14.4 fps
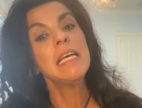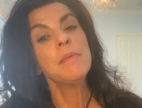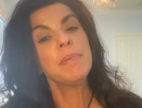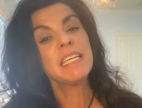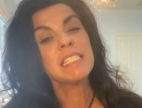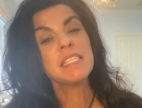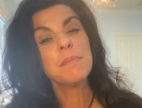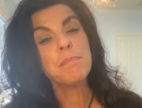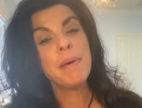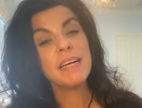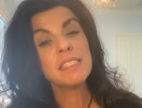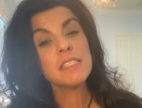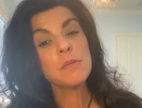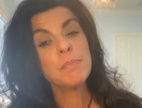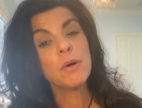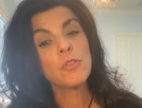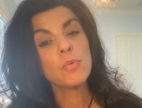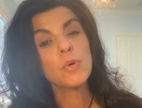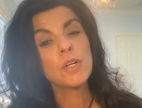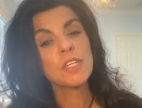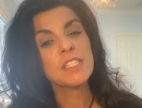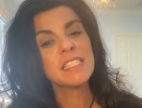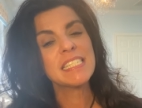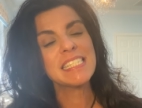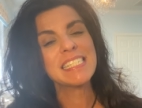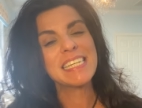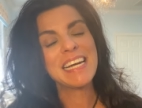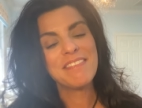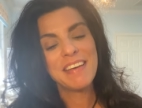because the best of both worlds is
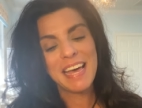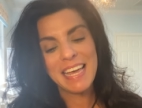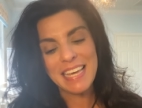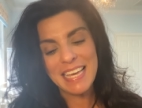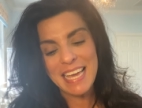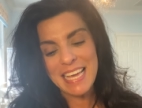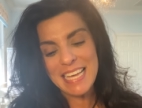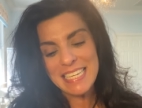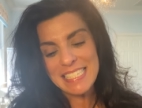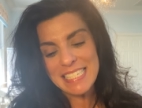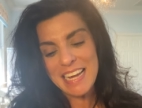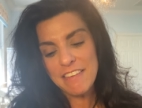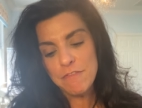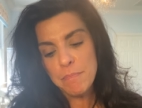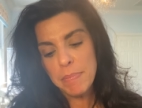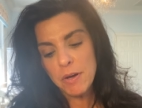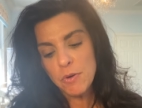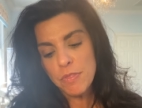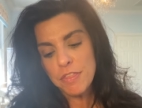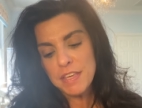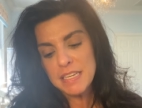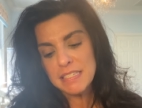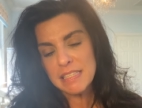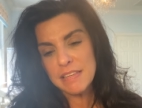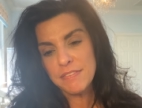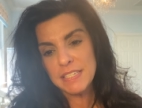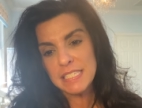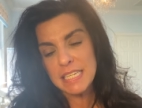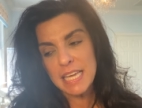to have both things
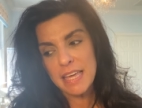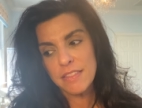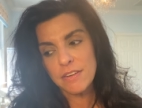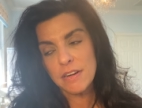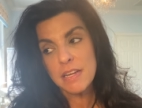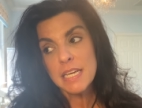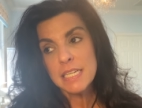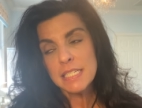living together.